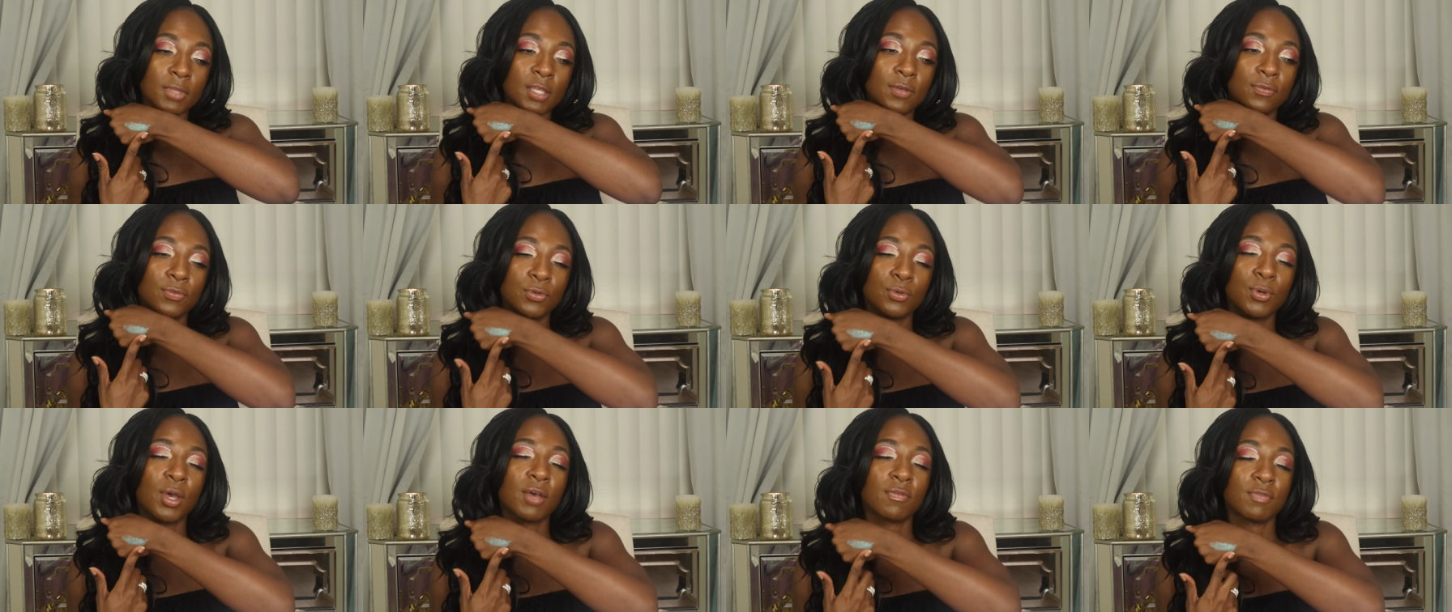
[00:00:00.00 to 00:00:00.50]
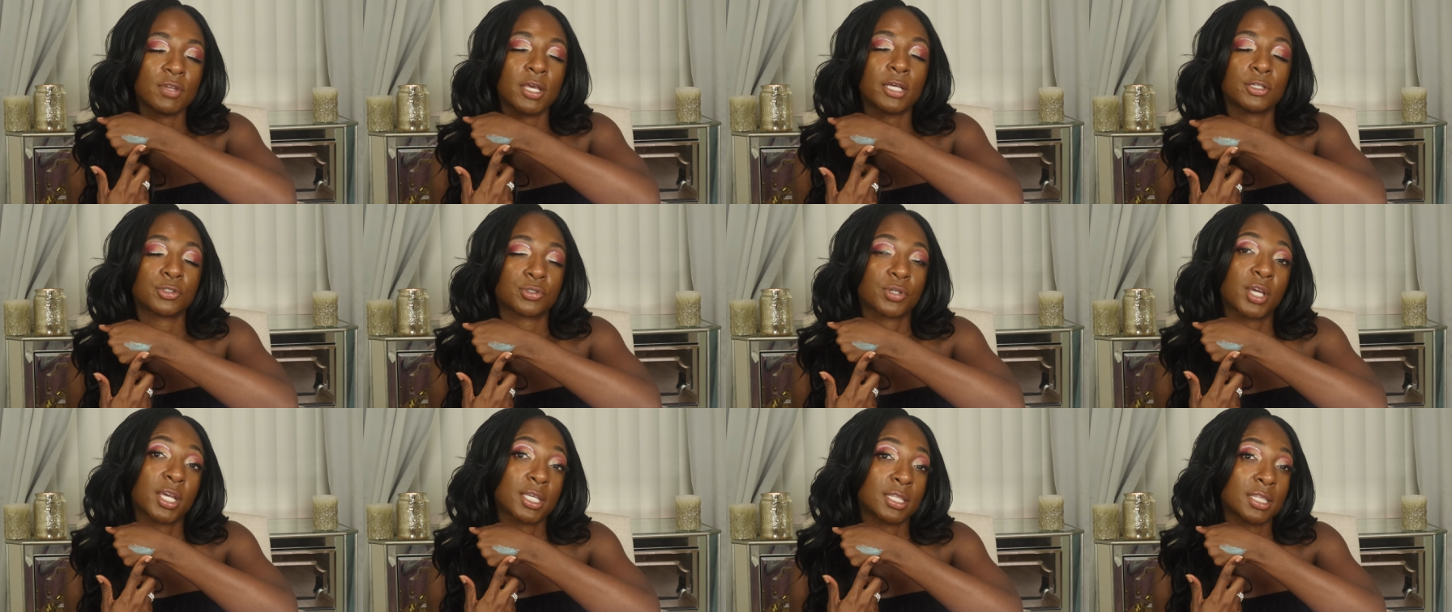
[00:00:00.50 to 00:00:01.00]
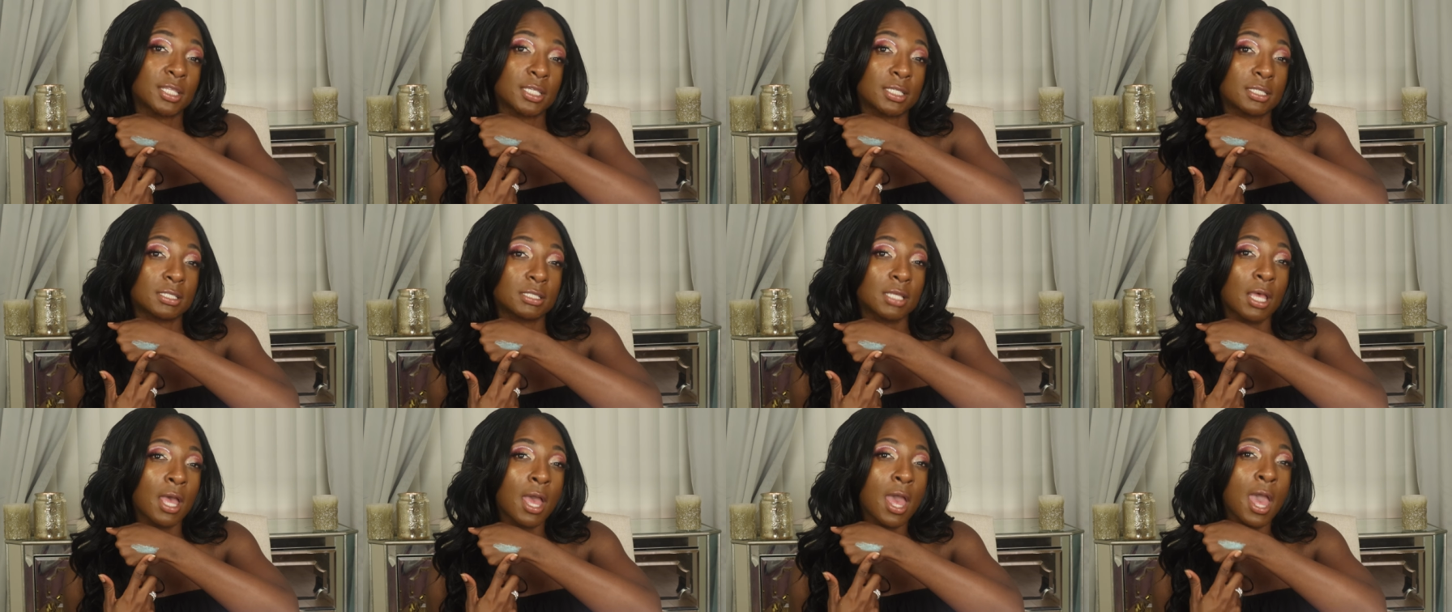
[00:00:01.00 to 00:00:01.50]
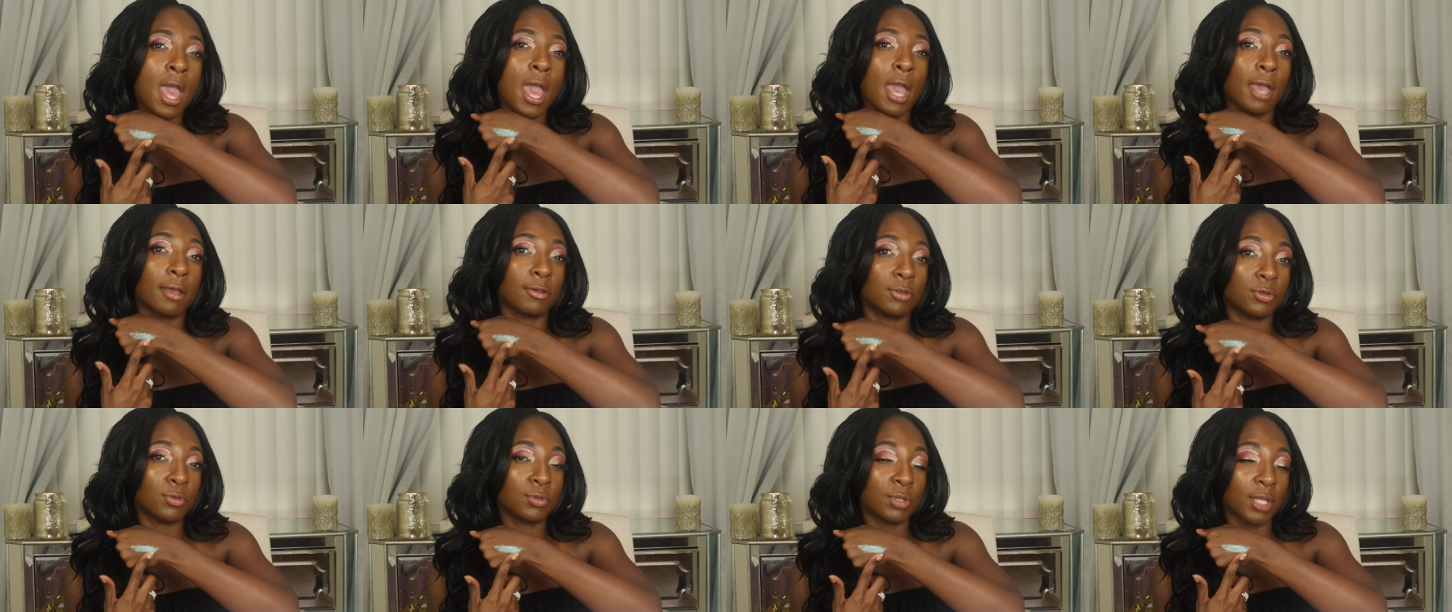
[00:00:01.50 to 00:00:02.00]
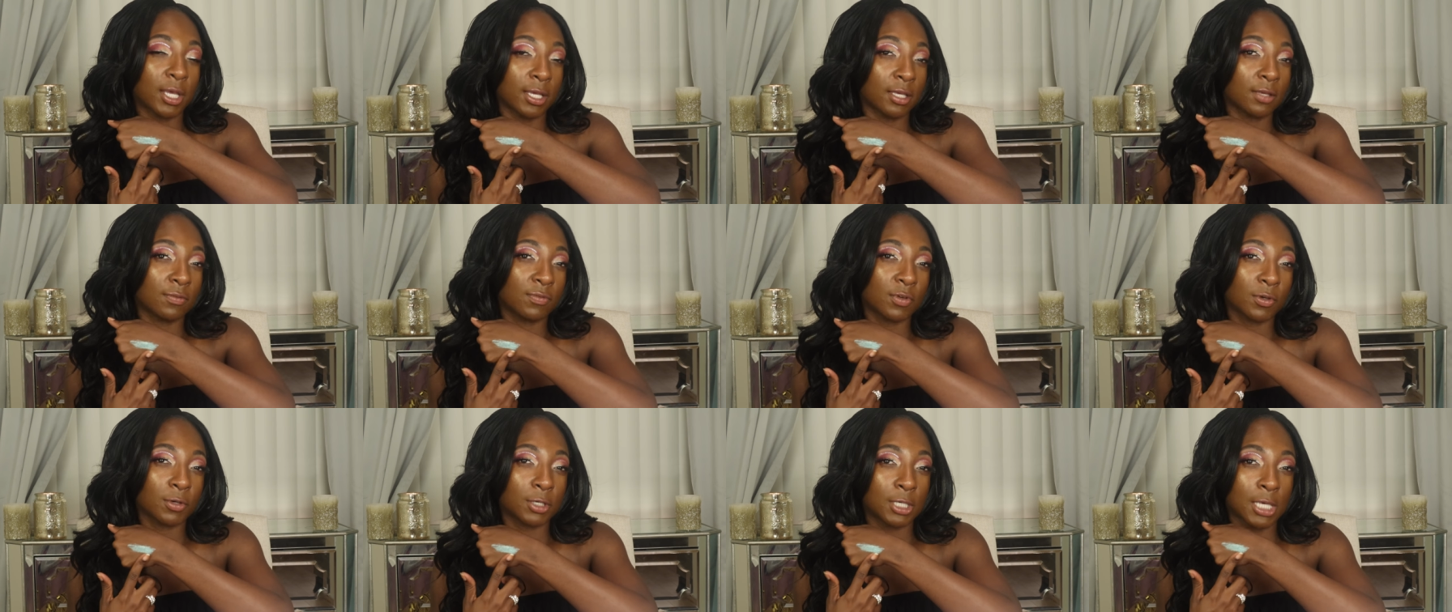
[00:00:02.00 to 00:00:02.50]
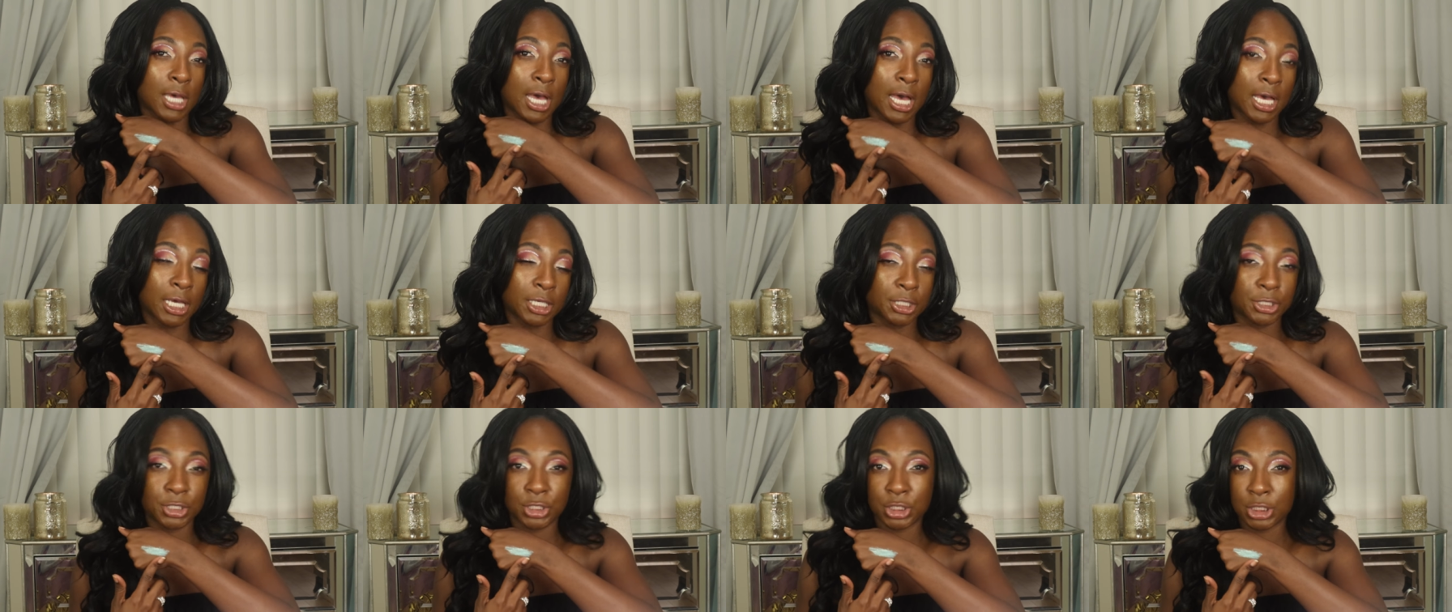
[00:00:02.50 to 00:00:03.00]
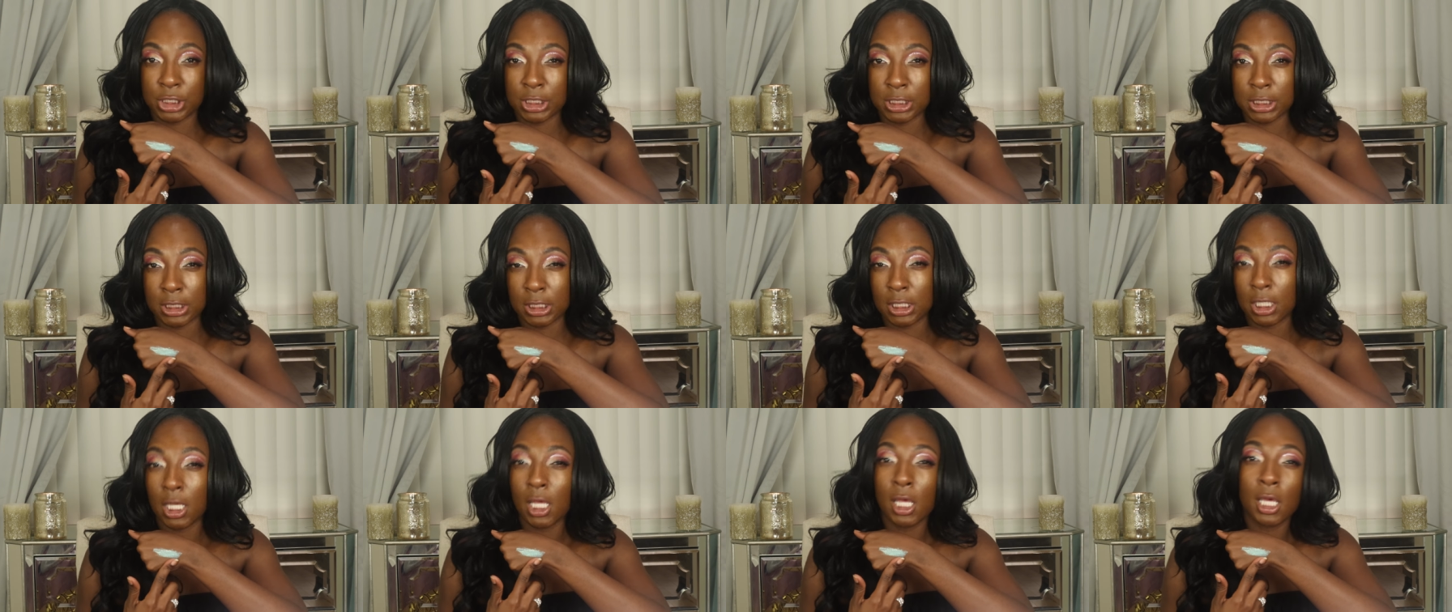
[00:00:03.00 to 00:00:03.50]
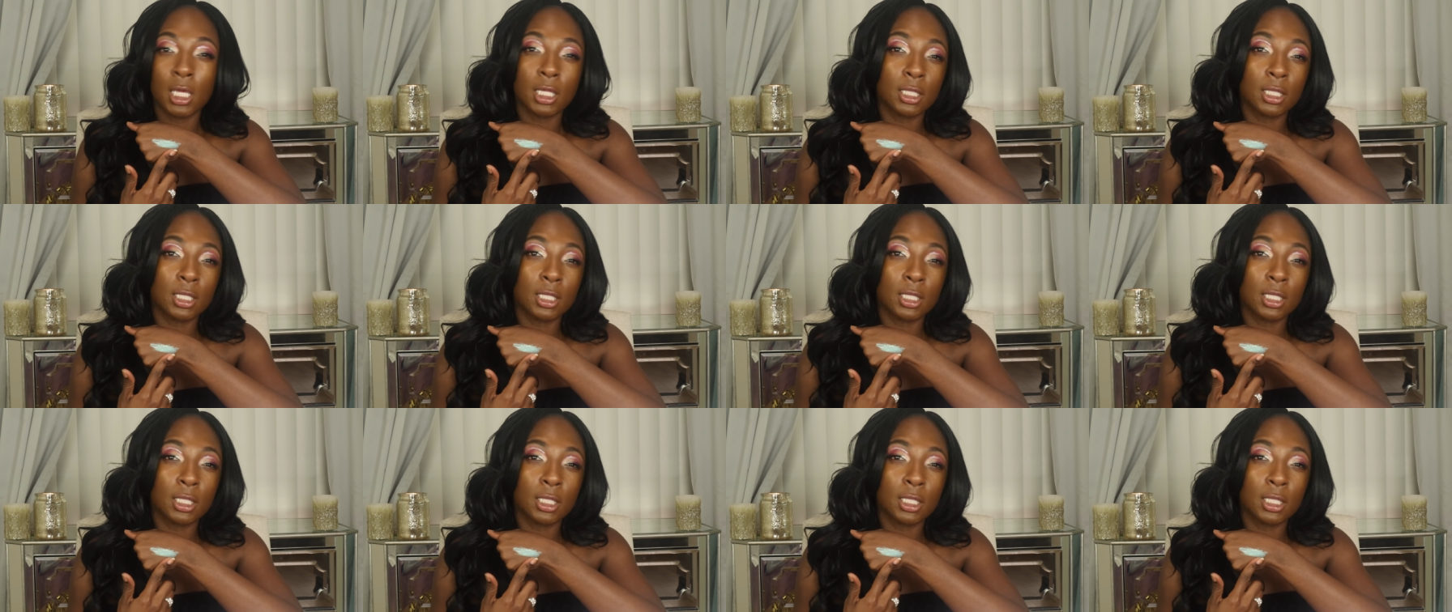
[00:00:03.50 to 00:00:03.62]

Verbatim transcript: If you have not tried this and you like a very high sheen